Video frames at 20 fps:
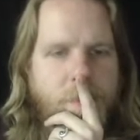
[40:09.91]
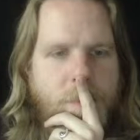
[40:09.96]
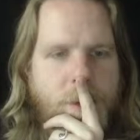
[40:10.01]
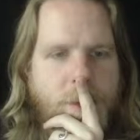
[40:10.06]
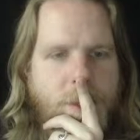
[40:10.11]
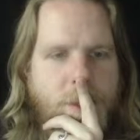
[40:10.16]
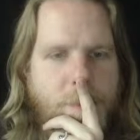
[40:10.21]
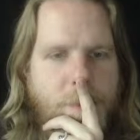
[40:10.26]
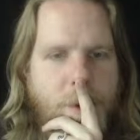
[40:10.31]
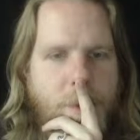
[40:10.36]

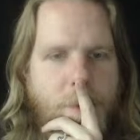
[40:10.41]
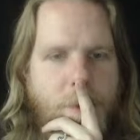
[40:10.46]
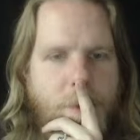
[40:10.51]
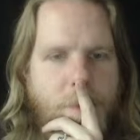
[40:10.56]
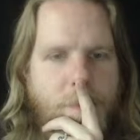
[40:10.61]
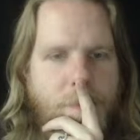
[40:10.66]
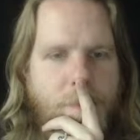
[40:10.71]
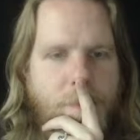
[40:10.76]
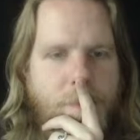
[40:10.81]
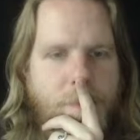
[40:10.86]
That's a
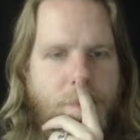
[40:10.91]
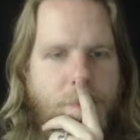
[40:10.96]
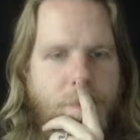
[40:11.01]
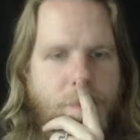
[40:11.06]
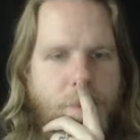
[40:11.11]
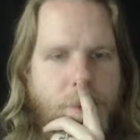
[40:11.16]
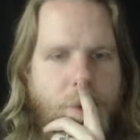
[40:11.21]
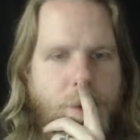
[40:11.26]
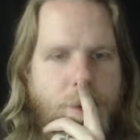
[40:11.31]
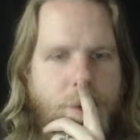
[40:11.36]
bummer.
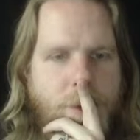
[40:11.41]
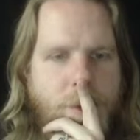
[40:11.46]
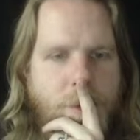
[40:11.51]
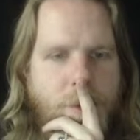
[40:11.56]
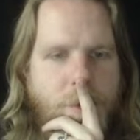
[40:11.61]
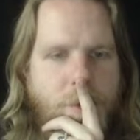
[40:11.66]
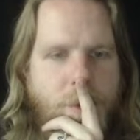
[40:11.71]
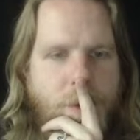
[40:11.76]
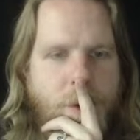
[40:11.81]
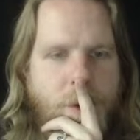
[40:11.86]
We should still
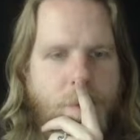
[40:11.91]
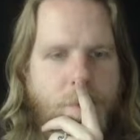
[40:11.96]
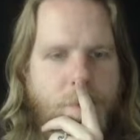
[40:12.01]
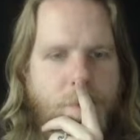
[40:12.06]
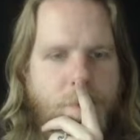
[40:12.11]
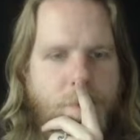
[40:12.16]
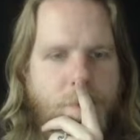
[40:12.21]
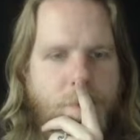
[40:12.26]
do that.